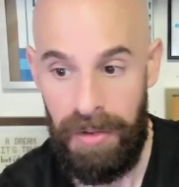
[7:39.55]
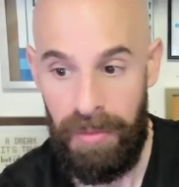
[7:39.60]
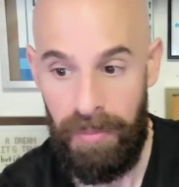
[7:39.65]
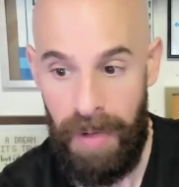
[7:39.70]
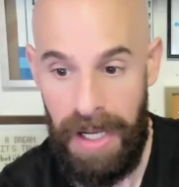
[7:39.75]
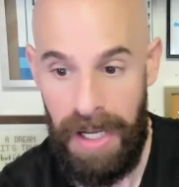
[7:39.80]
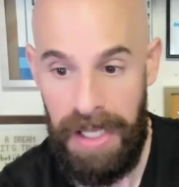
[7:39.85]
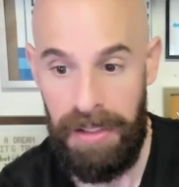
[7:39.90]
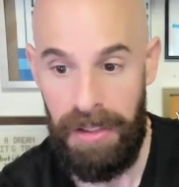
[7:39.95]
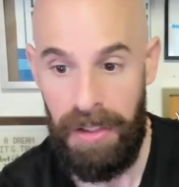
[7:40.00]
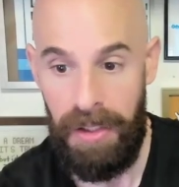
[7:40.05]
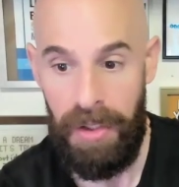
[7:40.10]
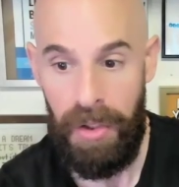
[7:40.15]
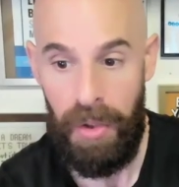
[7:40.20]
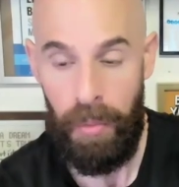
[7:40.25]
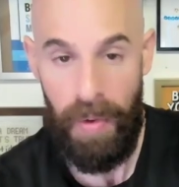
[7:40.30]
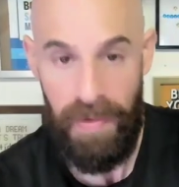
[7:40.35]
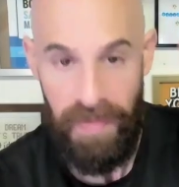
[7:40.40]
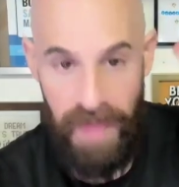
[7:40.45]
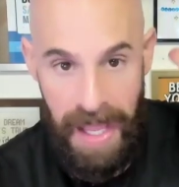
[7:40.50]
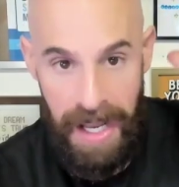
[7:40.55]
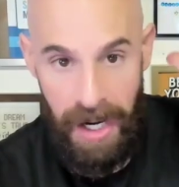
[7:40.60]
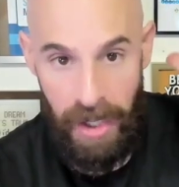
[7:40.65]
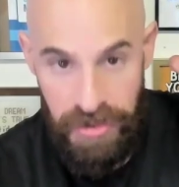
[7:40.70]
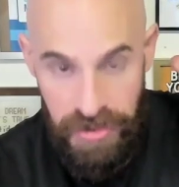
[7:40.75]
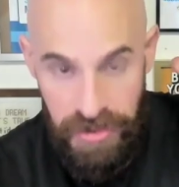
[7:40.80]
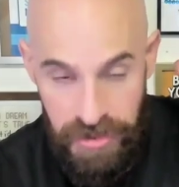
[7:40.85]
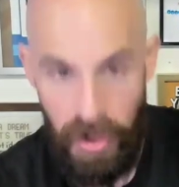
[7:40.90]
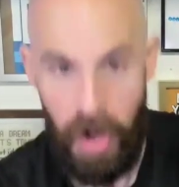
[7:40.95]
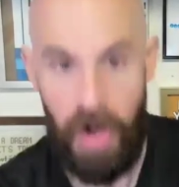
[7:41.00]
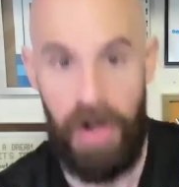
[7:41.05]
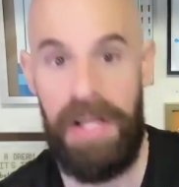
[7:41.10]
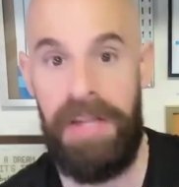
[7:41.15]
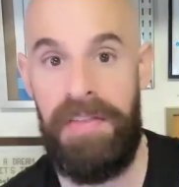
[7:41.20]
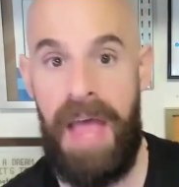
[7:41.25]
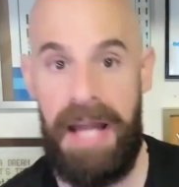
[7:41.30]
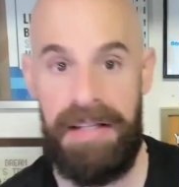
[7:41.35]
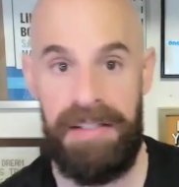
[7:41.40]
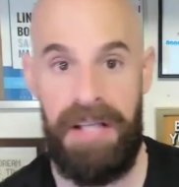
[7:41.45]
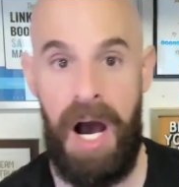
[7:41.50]
right? When they are
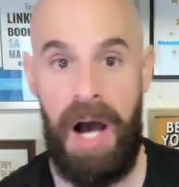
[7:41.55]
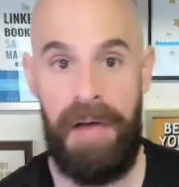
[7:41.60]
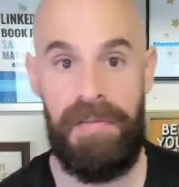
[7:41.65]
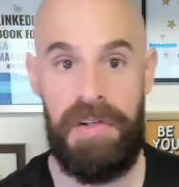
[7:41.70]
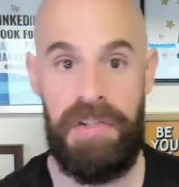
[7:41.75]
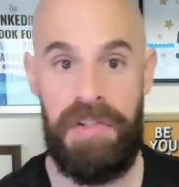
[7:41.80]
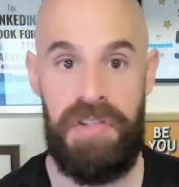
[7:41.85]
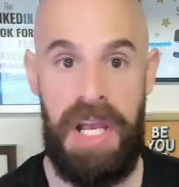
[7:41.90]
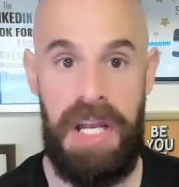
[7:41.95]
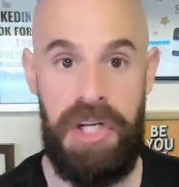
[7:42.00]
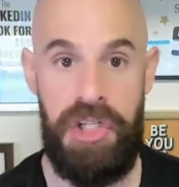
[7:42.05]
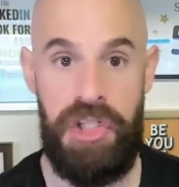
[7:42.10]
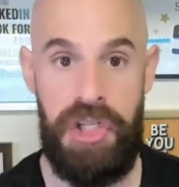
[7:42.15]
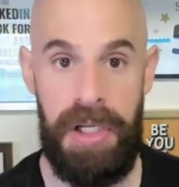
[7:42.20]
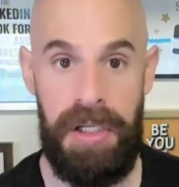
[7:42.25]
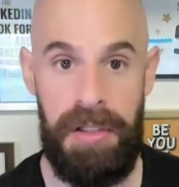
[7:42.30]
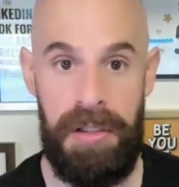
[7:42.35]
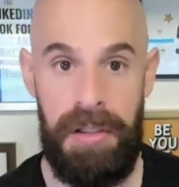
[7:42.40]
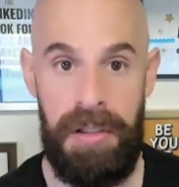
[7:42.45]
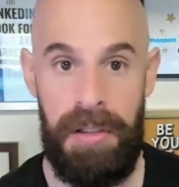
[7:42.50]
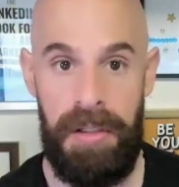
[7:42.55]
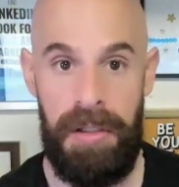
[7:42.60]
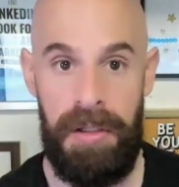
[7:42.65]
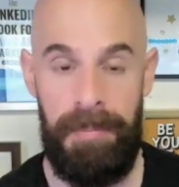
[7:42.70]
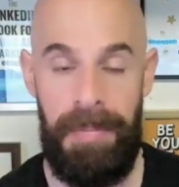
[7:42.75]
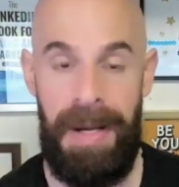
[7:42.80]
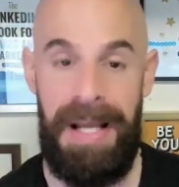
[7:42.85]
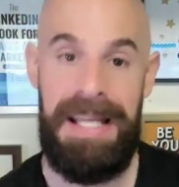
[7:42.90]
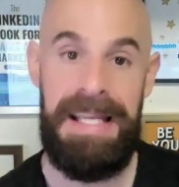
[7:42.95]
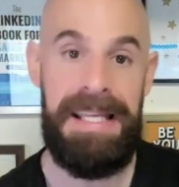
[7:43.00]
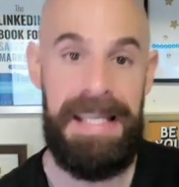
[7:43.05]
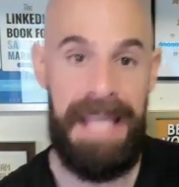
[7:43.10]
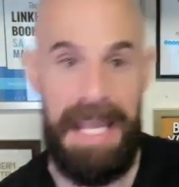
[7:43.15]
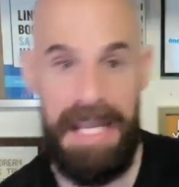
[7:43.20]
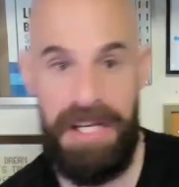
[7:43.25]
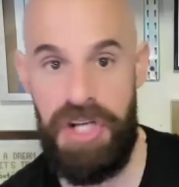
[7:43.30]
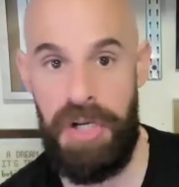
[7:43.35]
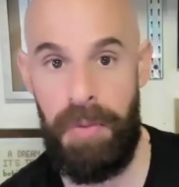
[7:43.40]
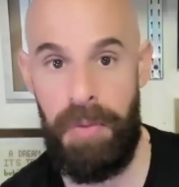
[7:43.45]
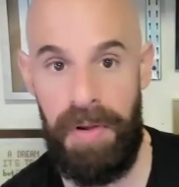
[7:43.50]
starting that conversation by
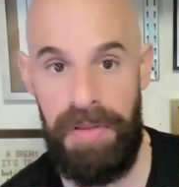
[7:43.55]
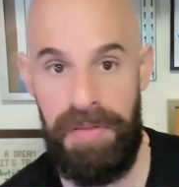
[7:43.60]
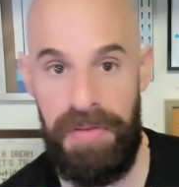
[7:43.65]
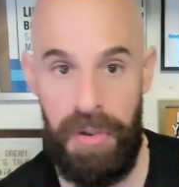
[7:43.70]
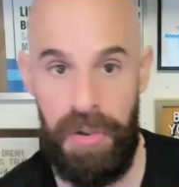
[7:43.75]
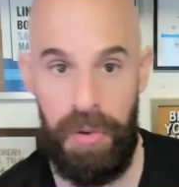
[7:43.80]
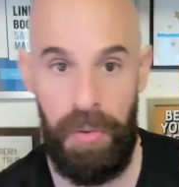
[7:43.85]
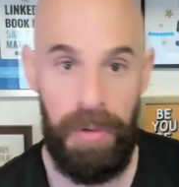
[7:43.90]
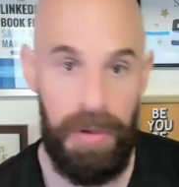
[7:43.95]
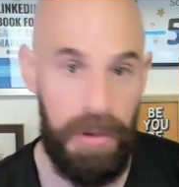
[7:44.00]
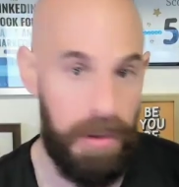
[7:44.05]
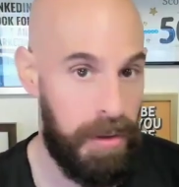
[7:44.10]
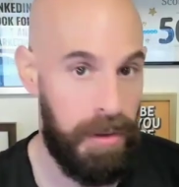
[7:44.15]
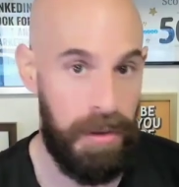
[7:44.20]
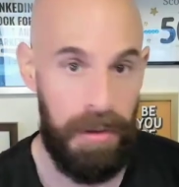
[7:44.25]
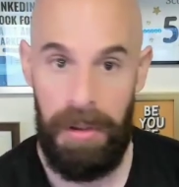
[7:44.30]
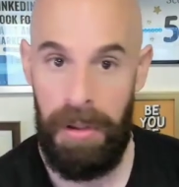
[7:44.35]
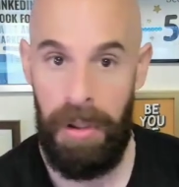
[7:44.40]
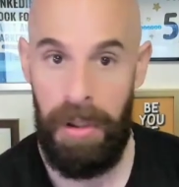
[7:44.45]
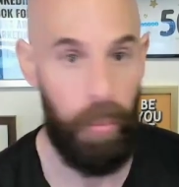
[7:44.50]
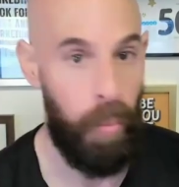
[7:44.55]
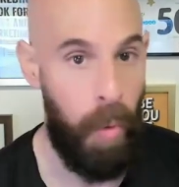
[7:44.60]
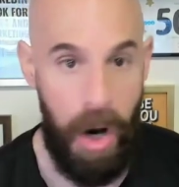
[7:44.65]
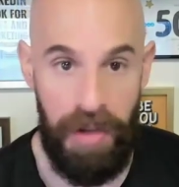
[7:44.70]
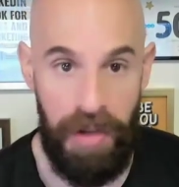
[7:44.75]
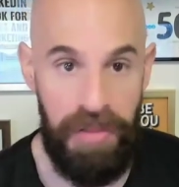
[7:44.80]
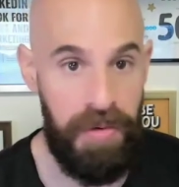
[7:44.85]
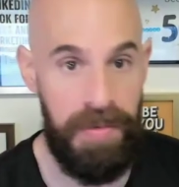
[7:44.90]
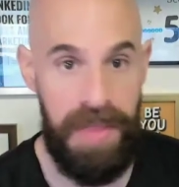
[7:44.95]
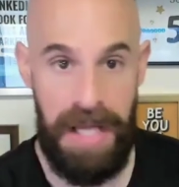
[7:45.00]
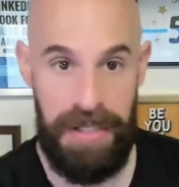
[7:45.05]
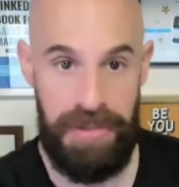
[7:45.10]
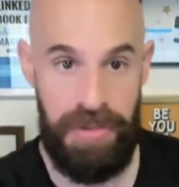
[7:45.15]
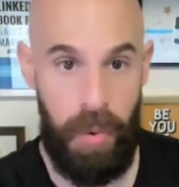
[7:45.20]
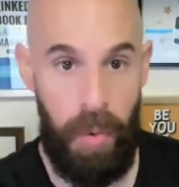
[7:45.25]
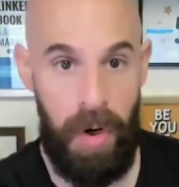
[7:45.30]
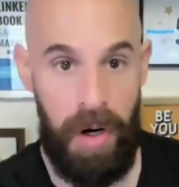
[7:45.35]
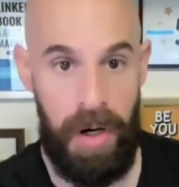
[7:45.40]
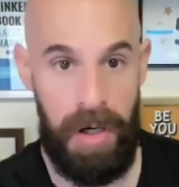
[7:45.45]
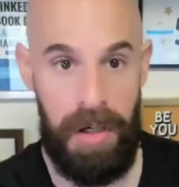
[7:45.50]
engaging with you, walk through that
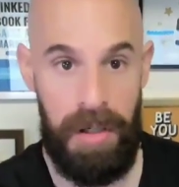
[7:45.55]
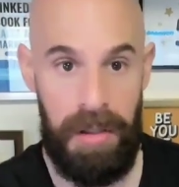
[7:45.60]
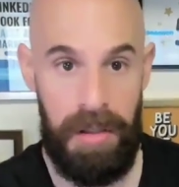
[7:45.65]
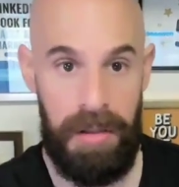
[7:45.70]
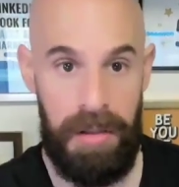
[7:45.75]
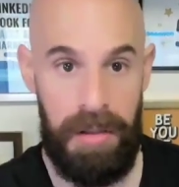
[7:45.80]
door.